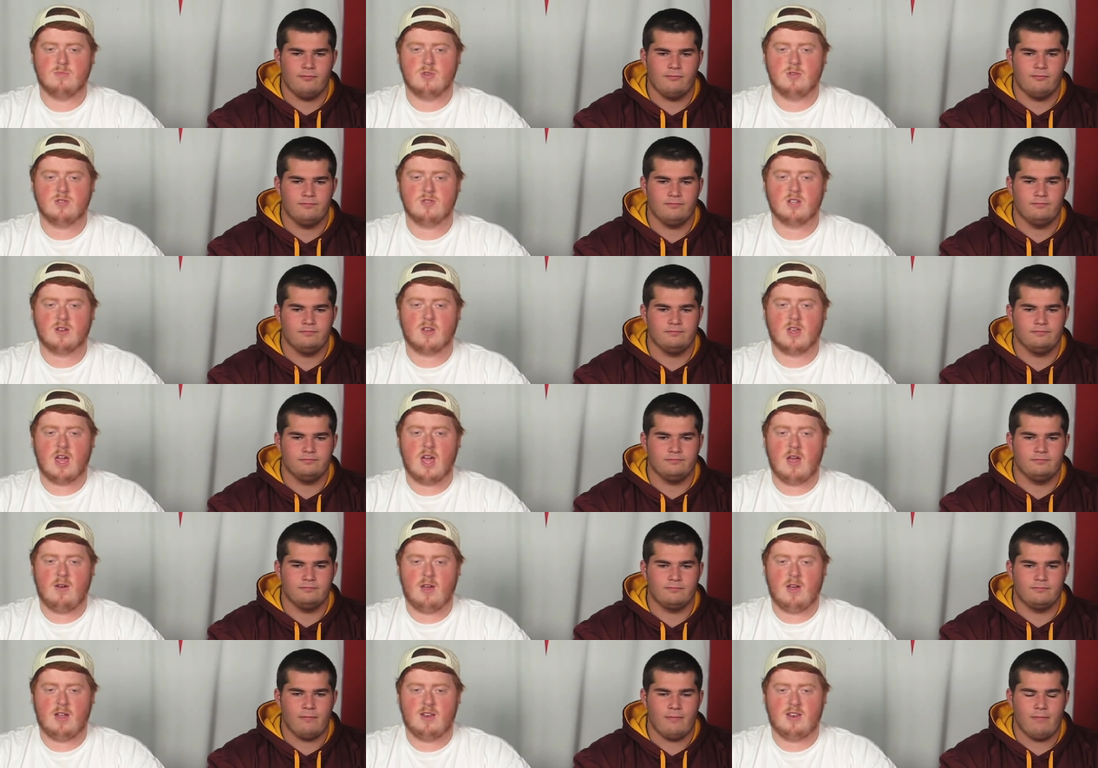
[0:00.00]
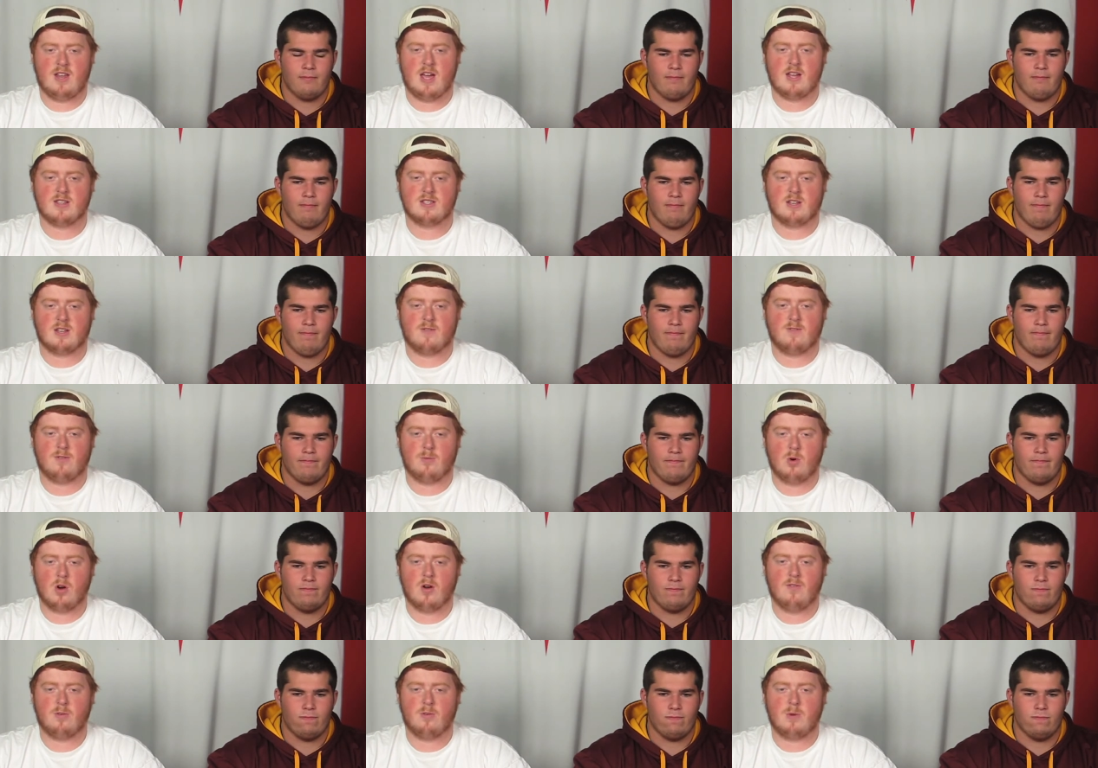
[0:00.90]
Speaker 1: music, and dancing. For
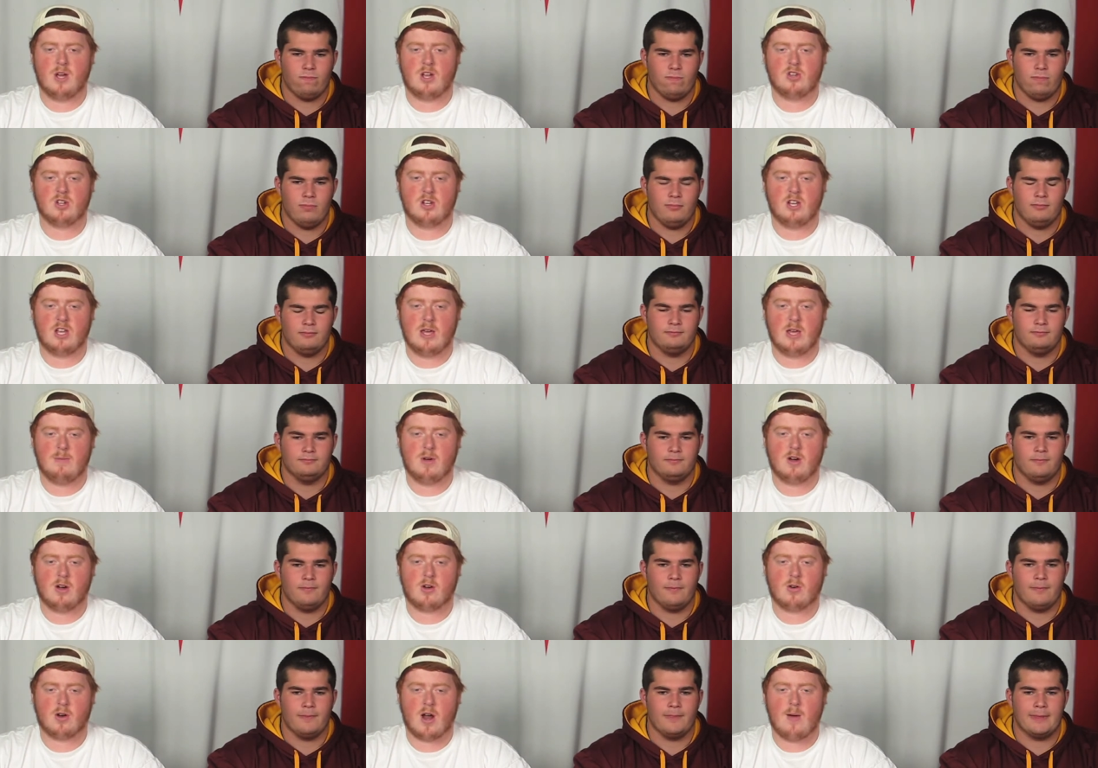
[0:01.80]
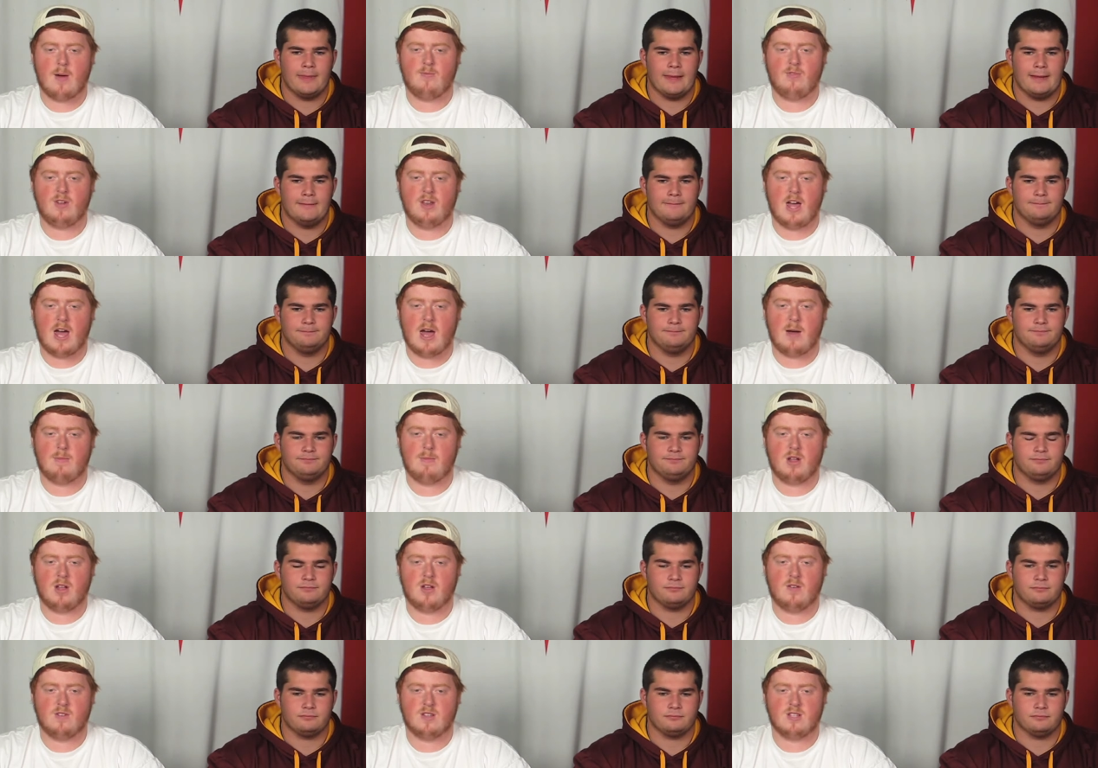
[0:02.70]
more information, email crabfeed at
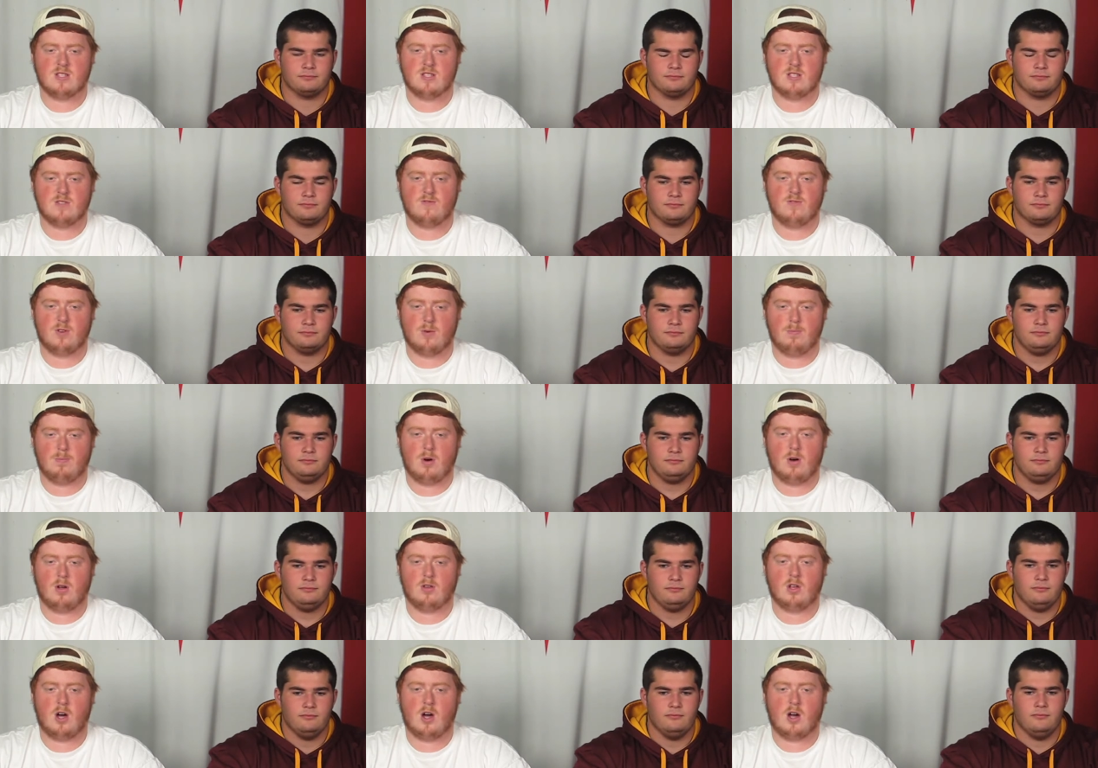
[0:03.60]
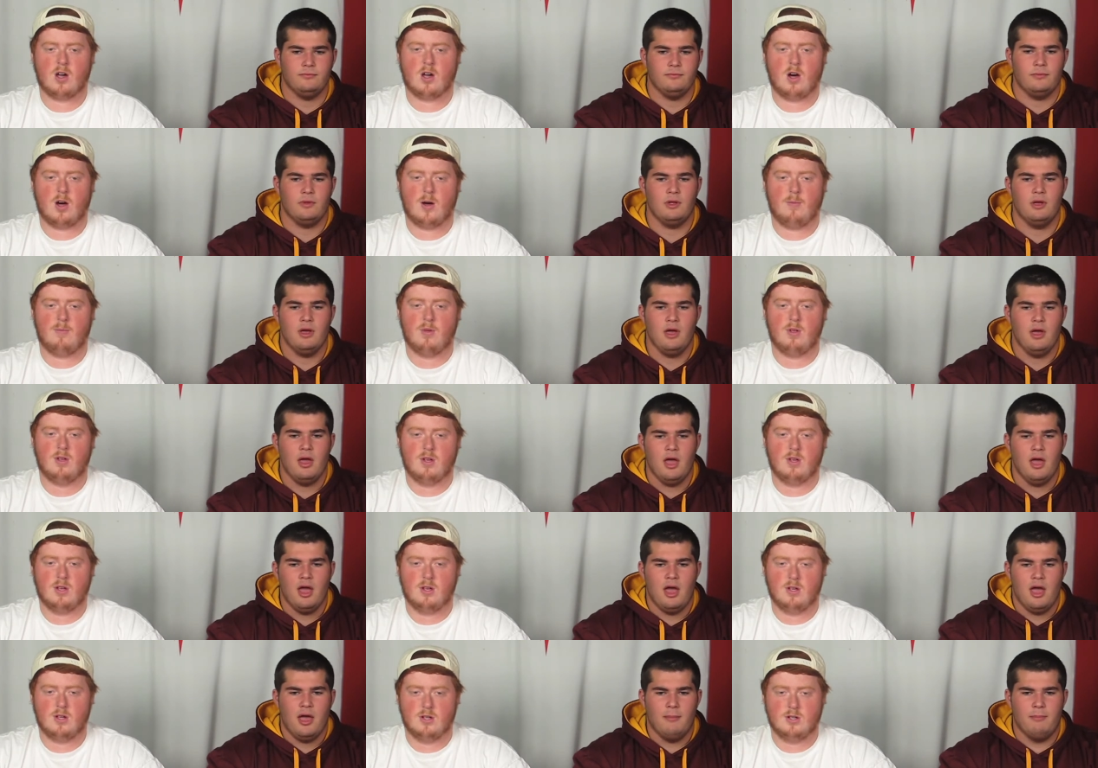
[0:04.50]
bellavistafootball.com.
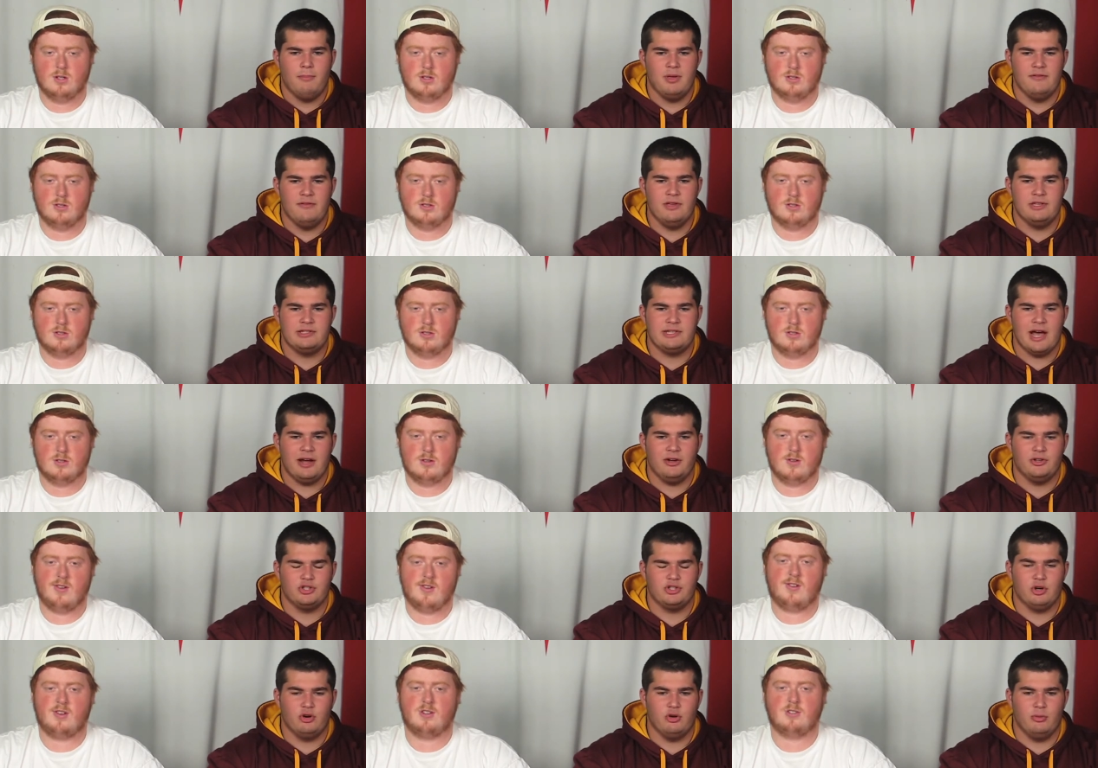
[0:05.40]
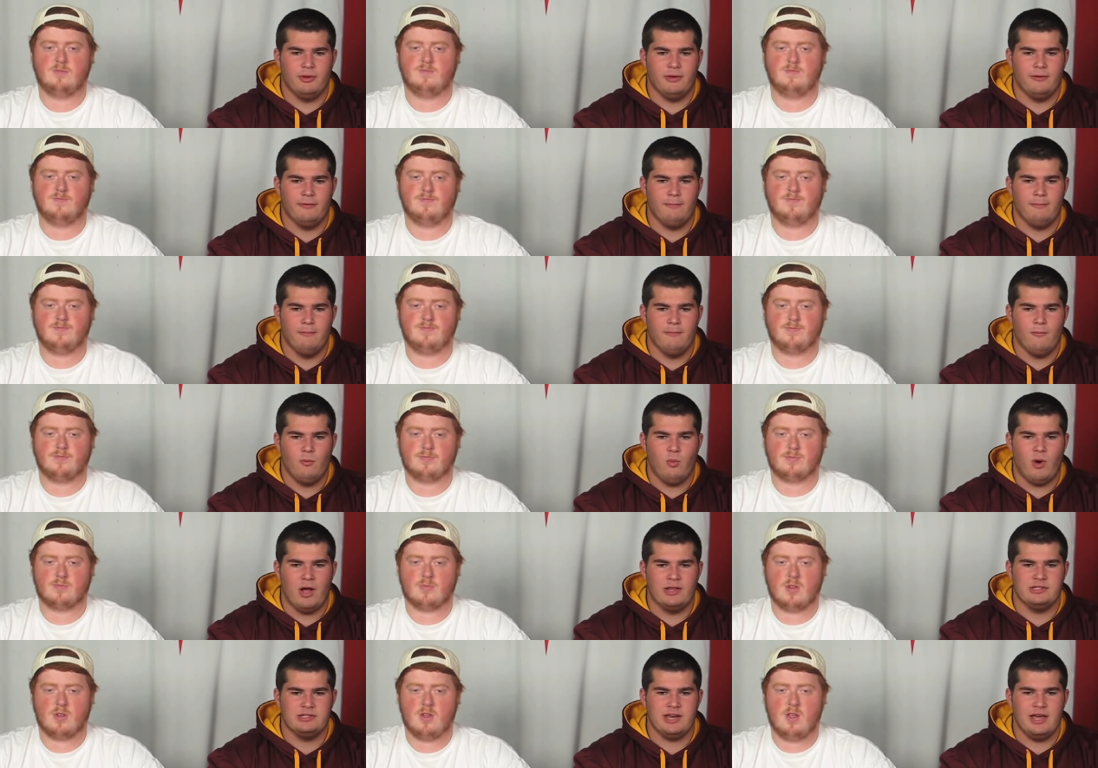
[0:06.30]
BV
Speaker 2: Talent Show will be
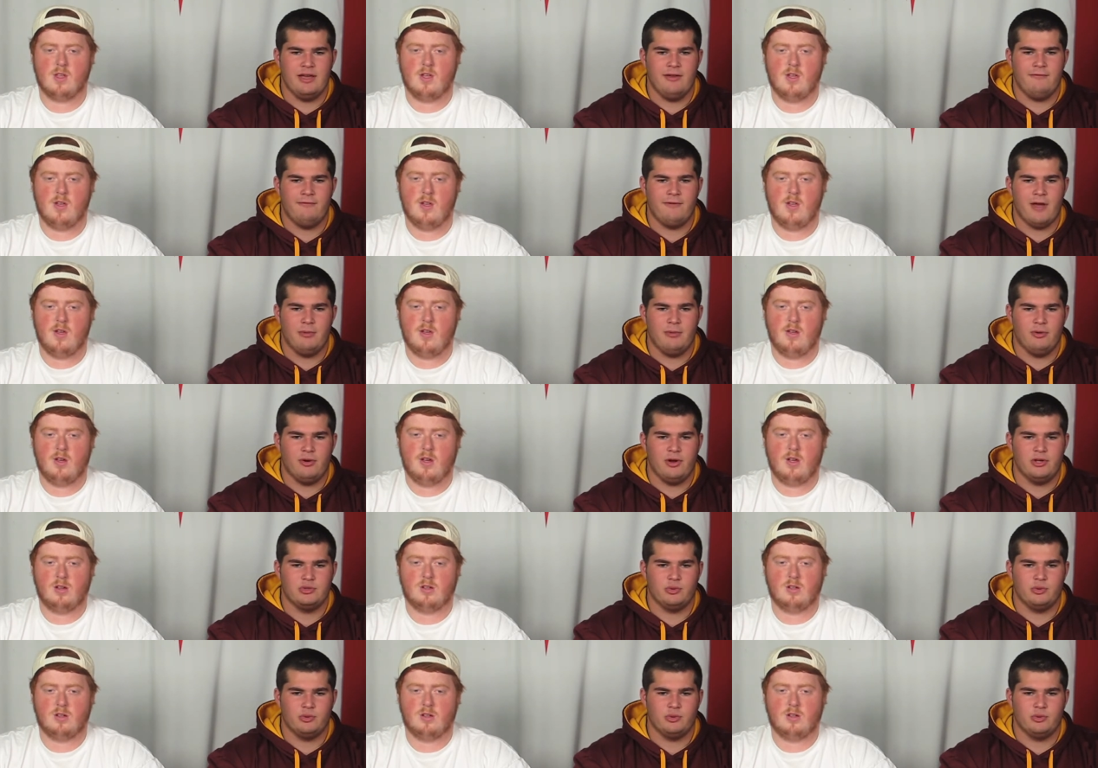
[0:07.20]
Wednesday, February